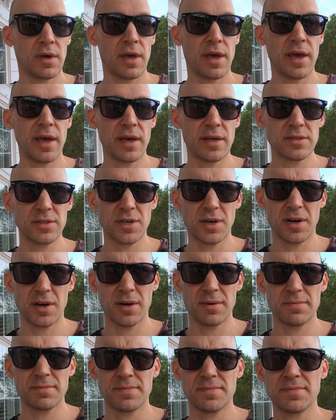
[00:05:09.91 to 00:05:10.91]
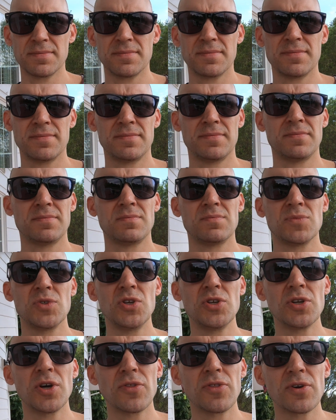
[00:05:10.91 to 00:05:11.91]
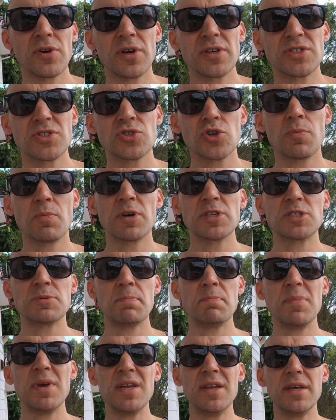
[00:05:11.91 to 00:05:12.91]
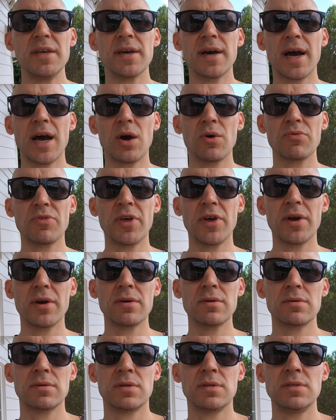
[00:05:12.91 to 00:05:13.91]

and there is so much media out there,